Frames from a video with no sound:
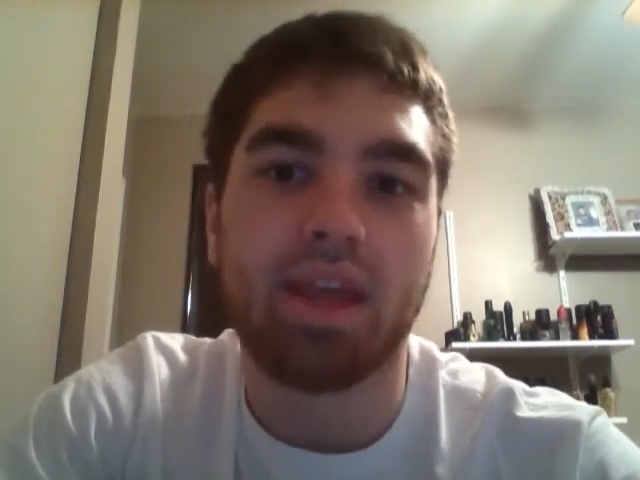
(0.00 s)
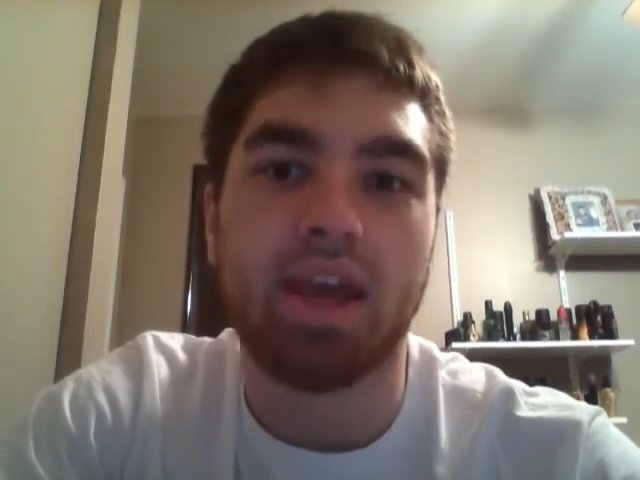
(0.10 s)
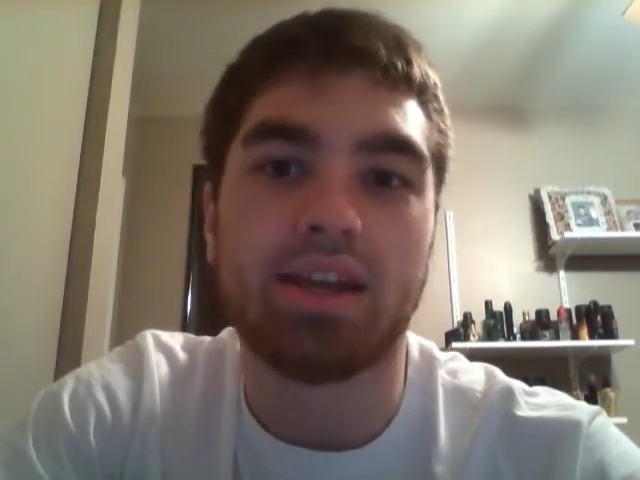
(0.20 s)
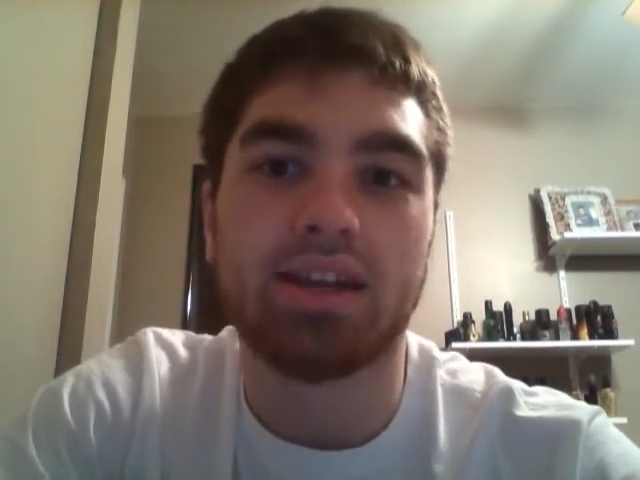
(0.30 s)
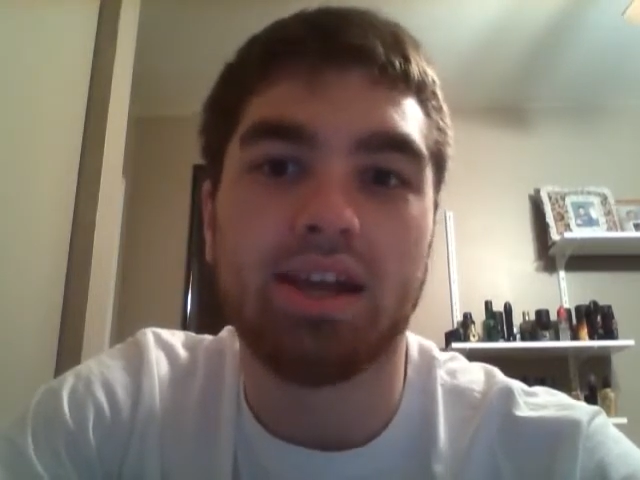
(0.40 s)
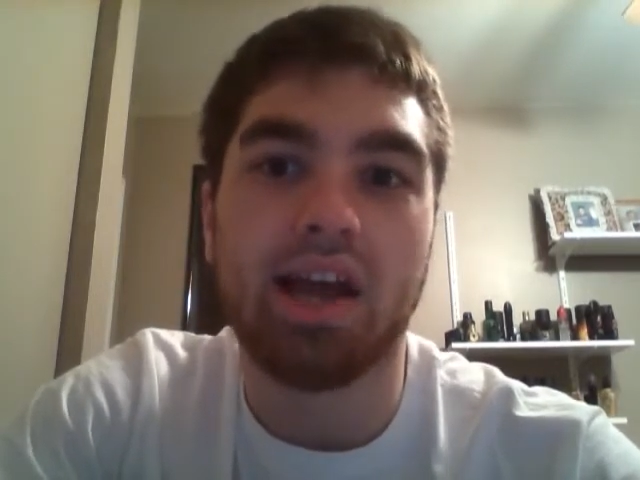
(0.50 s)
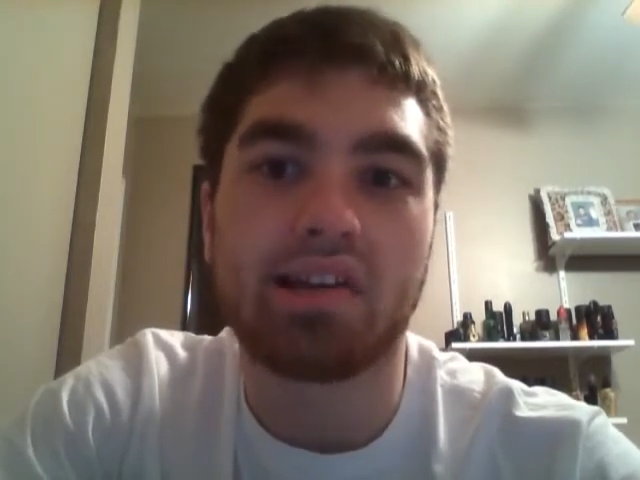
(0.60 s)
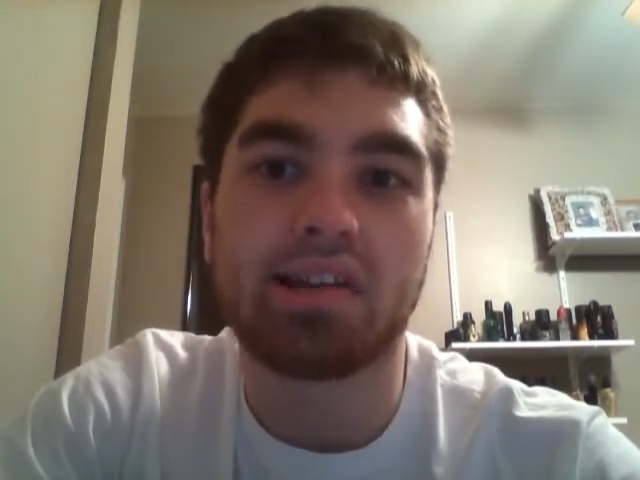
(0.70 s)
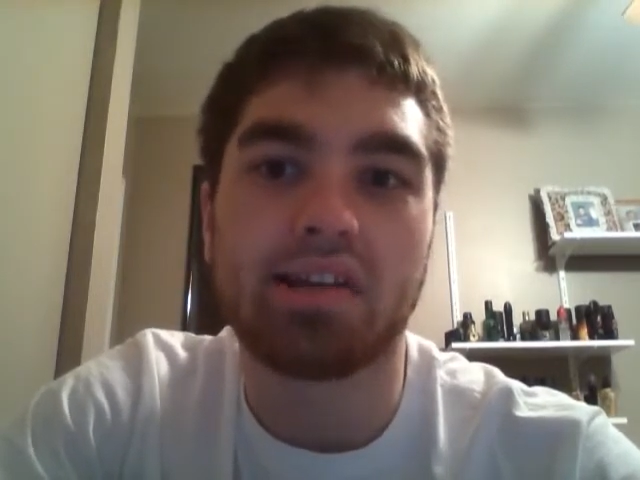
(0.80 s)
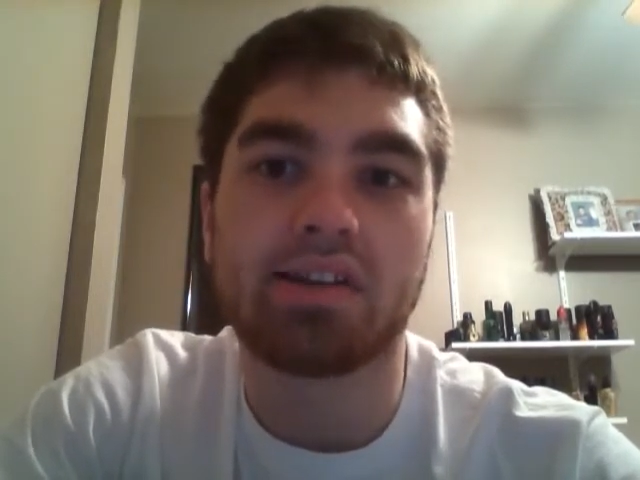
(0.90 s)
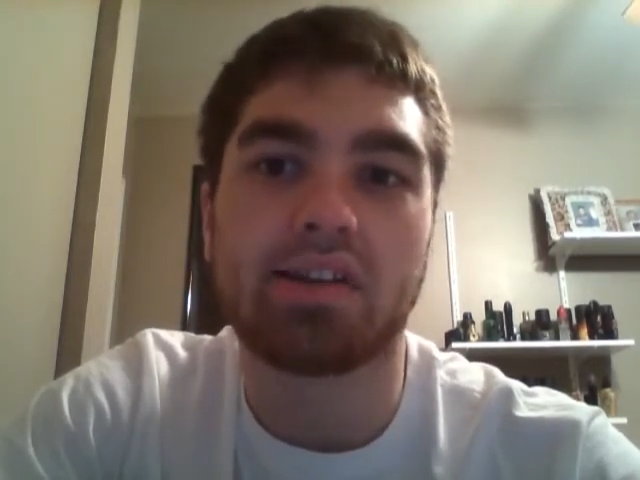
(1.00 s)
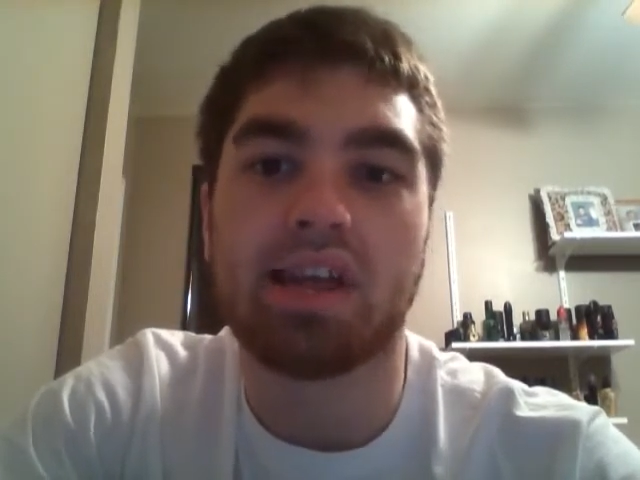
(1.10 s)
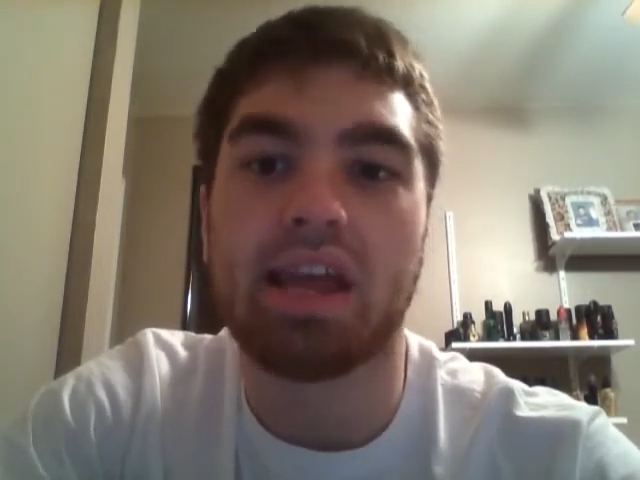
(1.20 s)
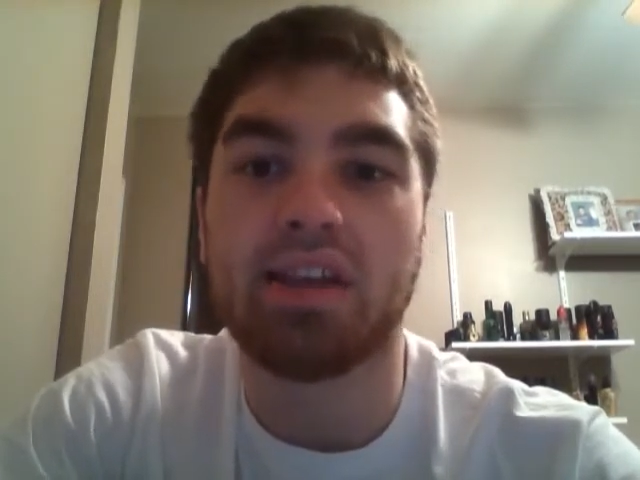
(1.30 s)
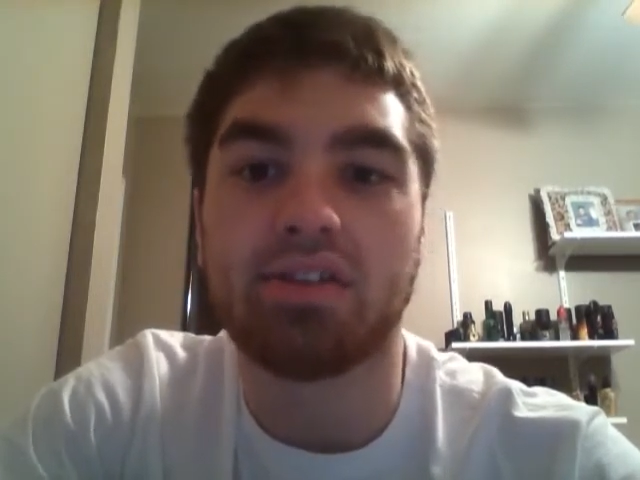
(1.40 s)
And
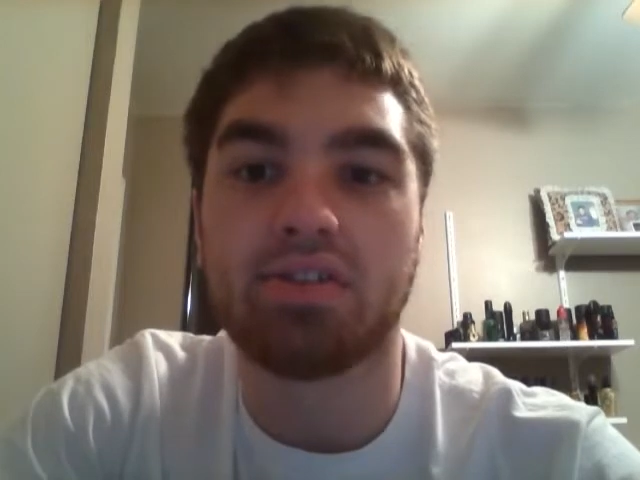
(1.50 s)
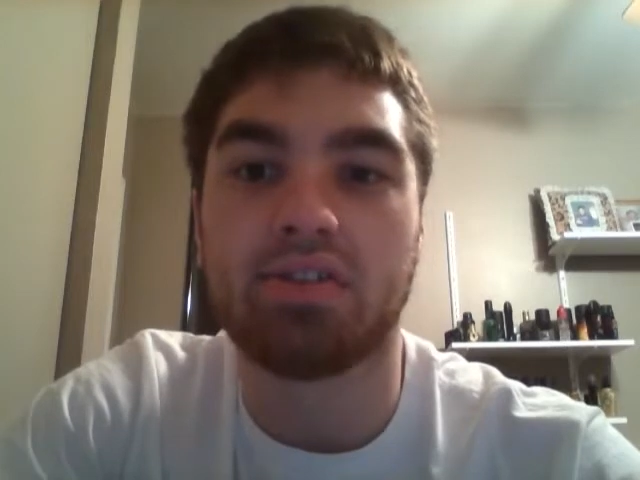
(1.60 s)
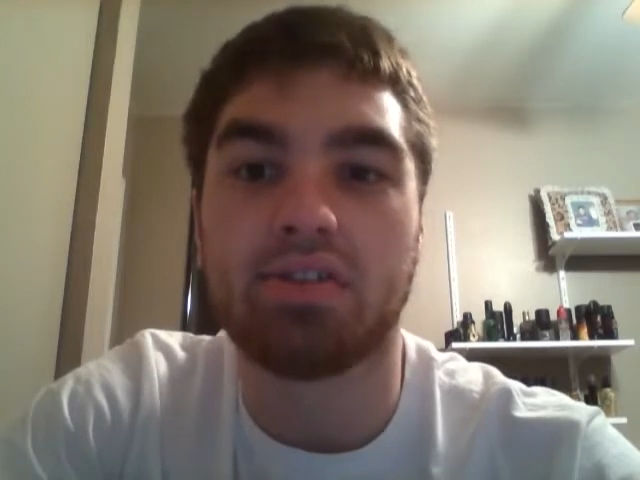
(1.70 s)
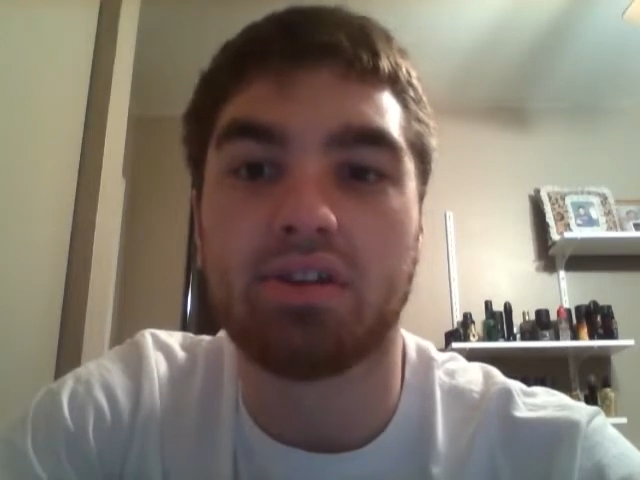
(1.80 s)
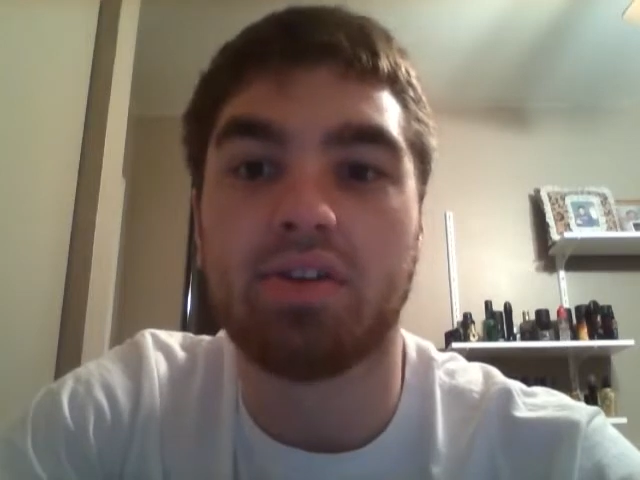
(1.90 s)
agnostics answer,